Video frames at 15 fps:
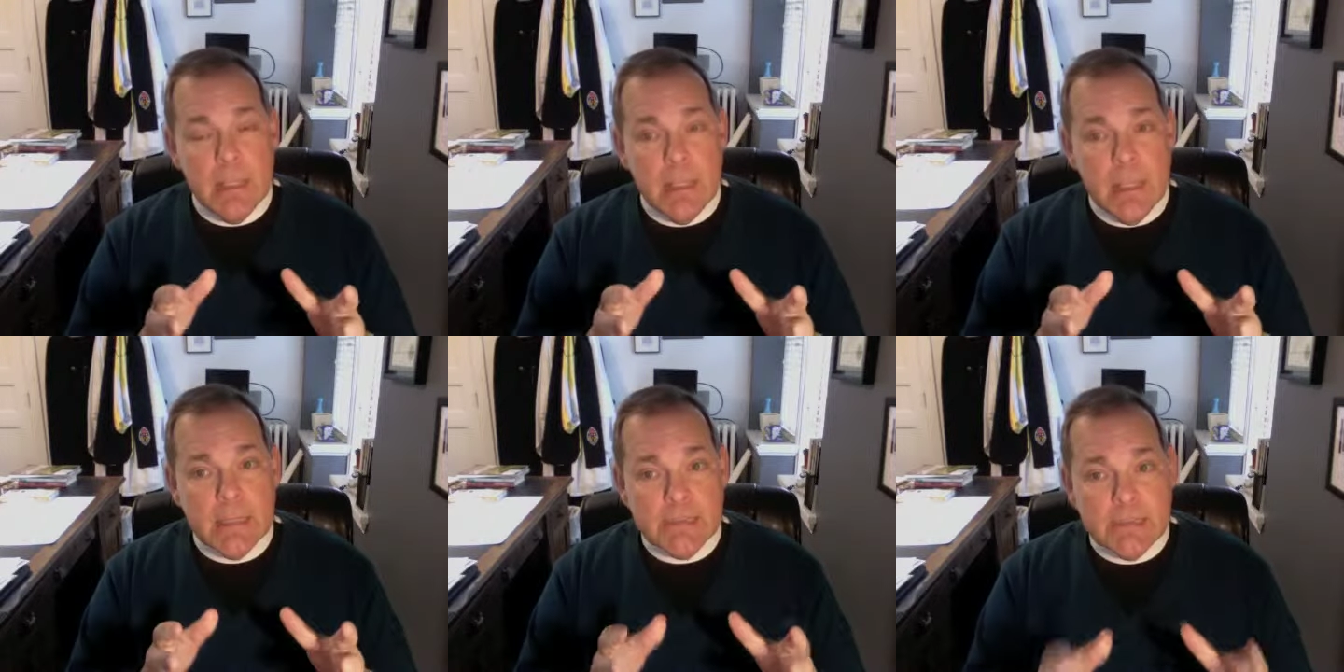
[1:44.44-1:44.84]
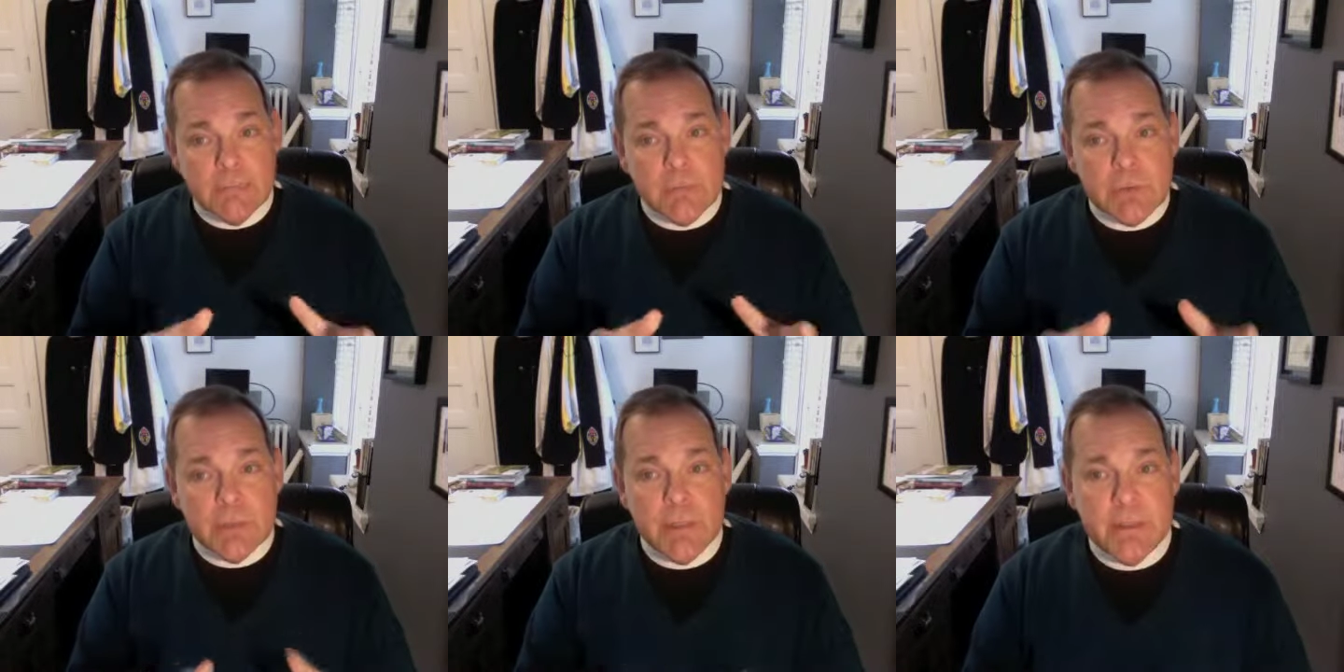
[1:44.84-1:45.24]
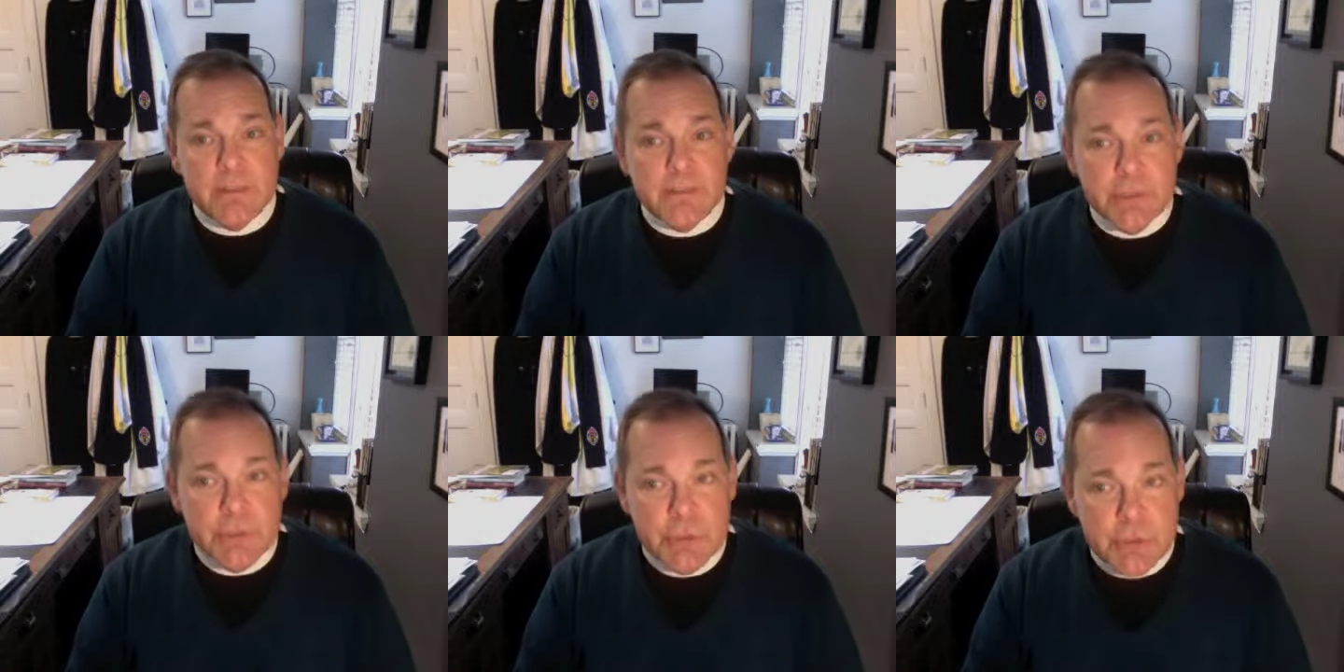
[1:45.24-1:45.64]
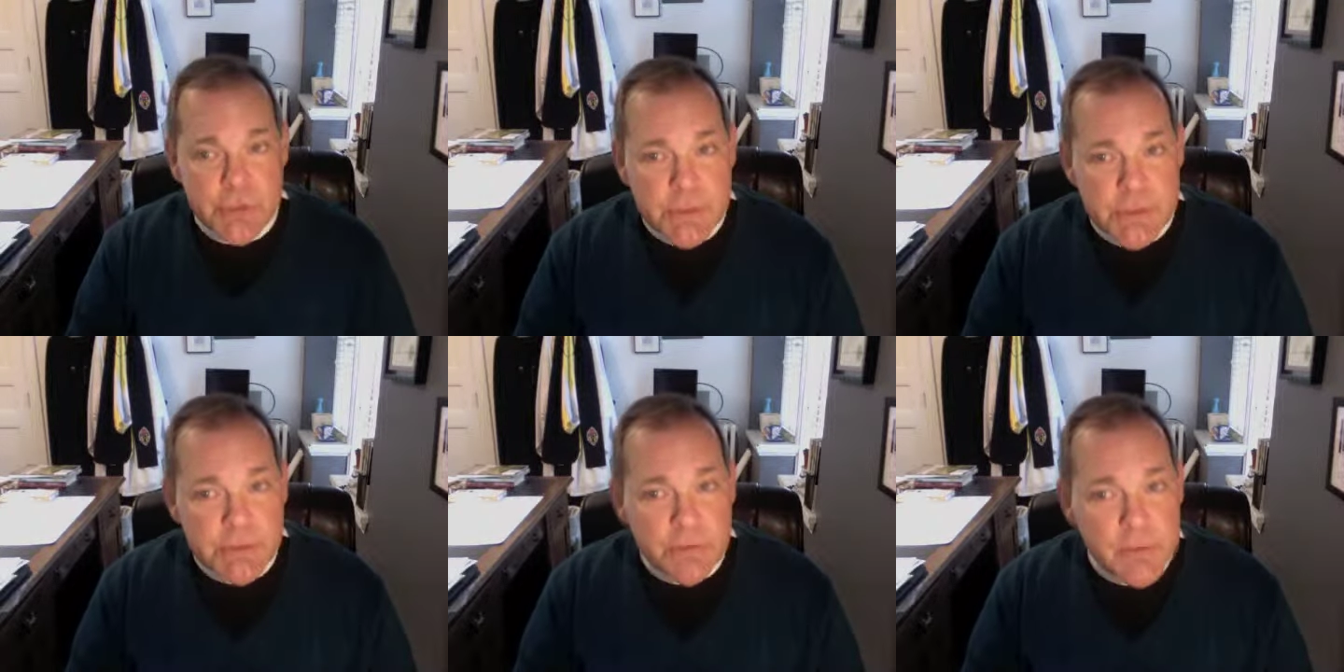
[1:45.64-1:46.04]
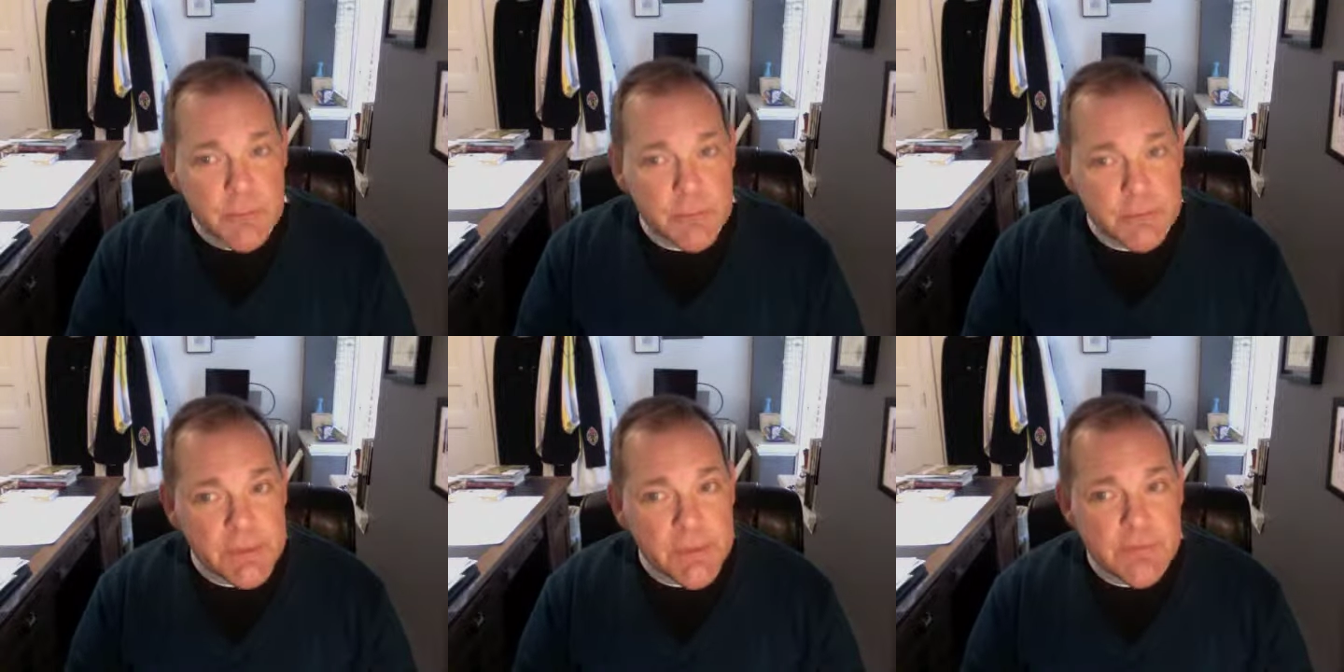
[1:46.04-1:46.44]
And several times in church history,
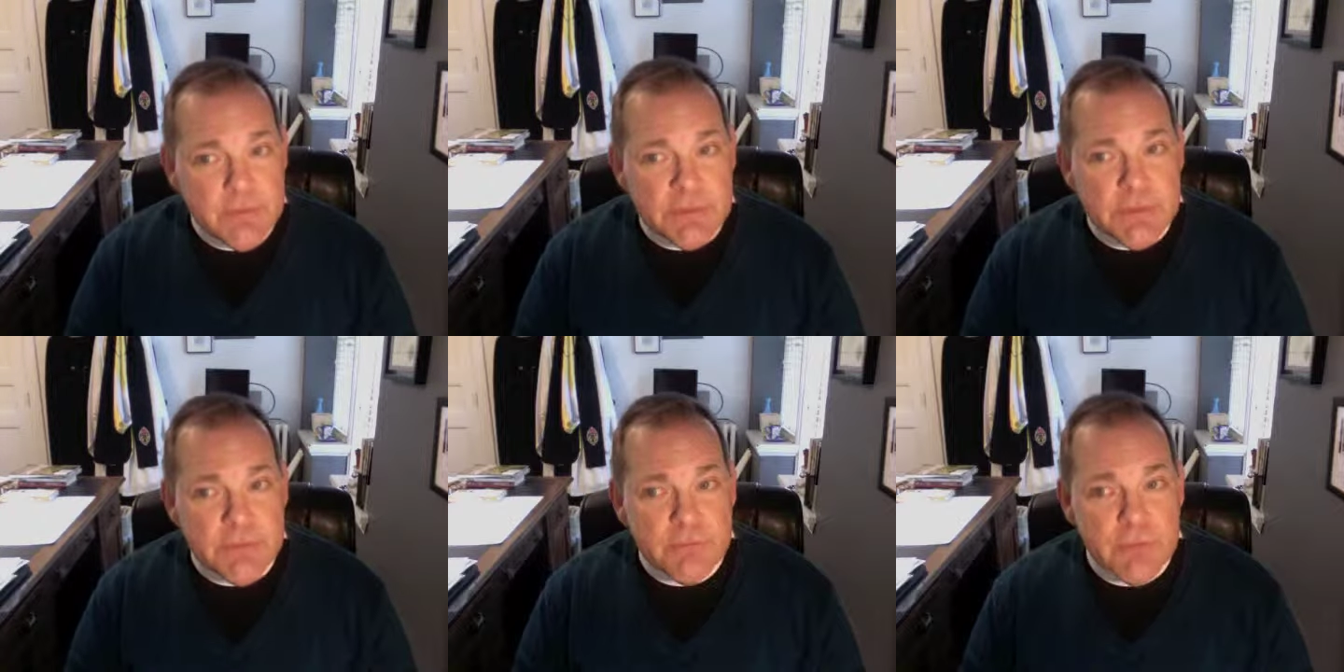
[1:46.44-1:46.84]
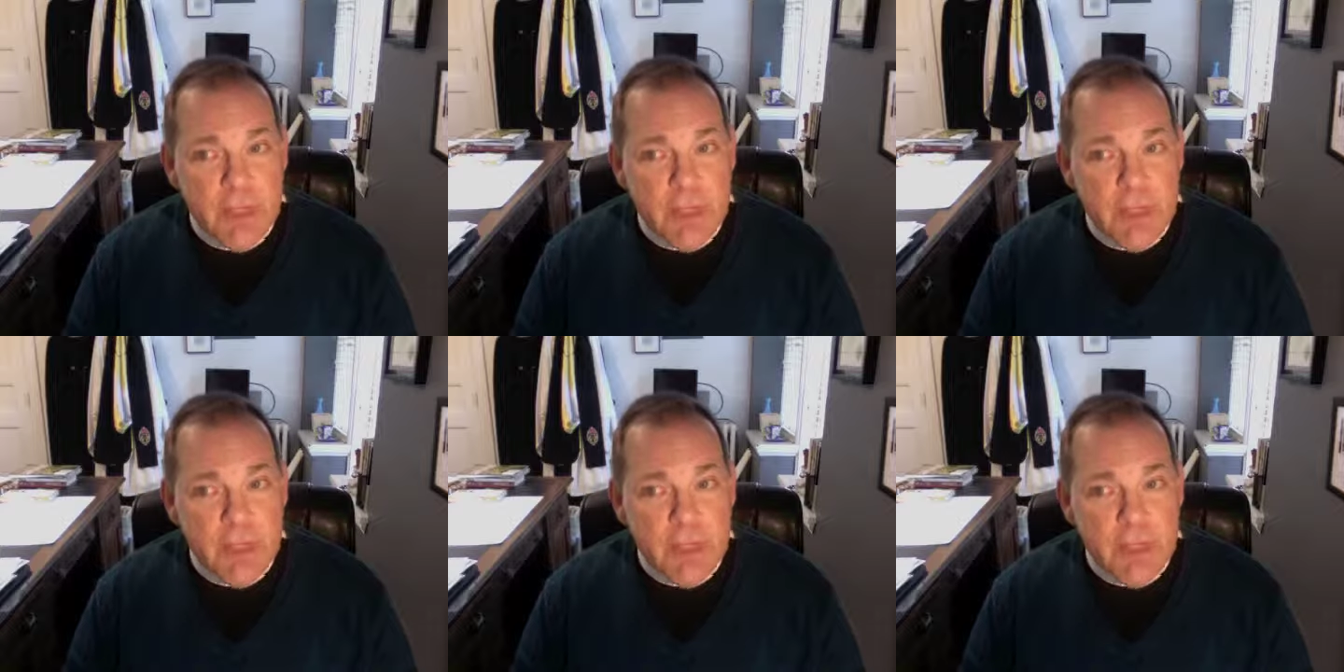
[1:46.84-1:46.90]
believers have